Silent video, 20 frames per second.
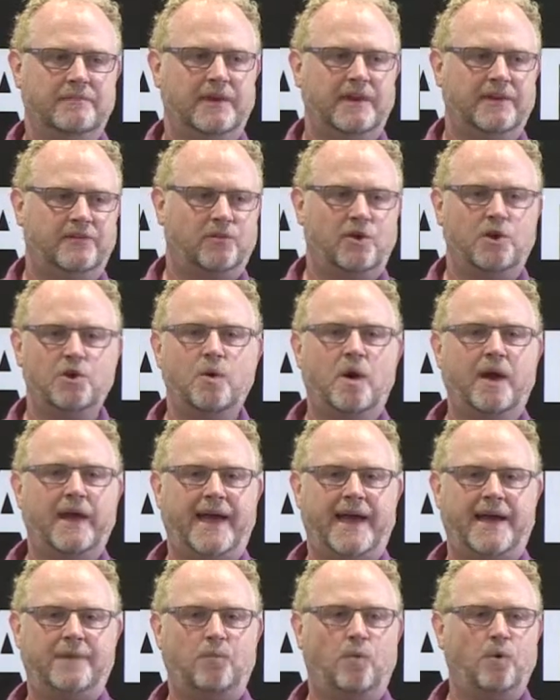It's who I
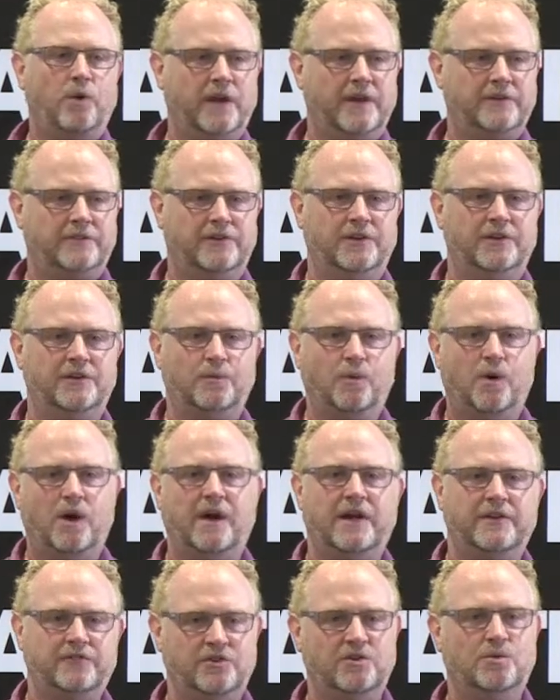am, what I do,
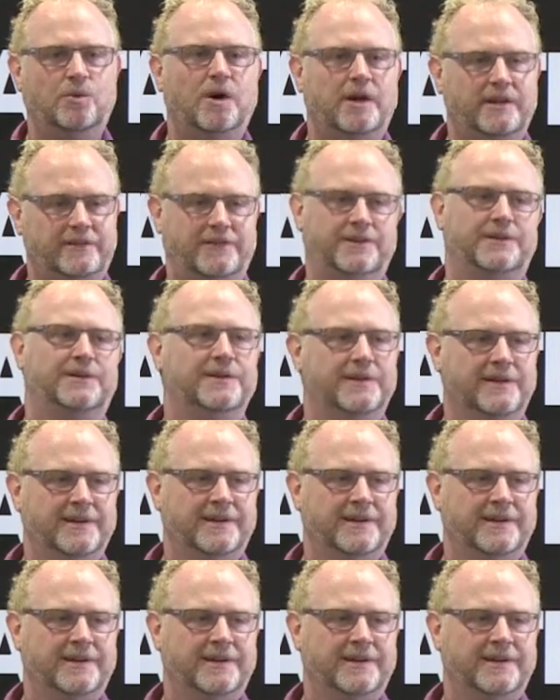why I do what I do.